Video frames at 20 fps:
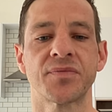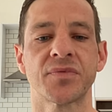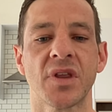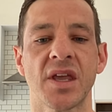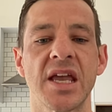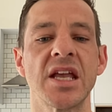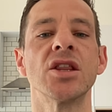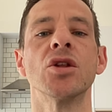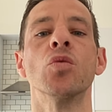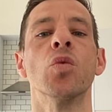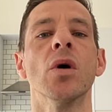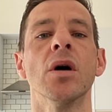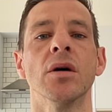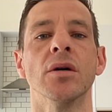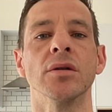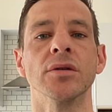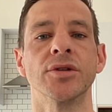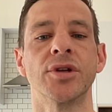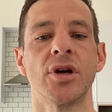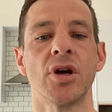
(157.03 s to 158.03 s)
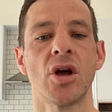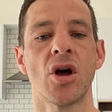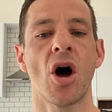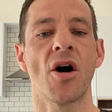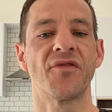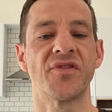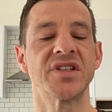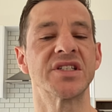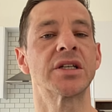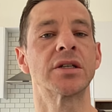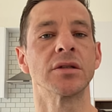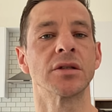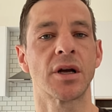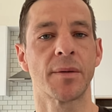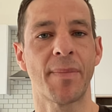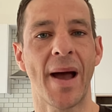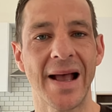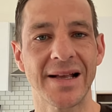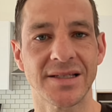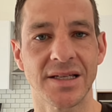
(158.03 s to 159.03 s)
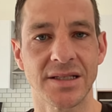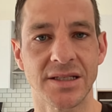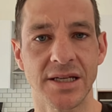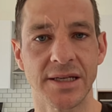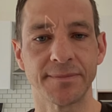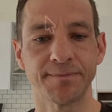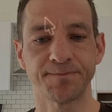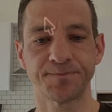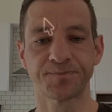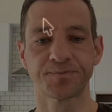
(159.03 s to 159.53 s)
in the world of physical capacity.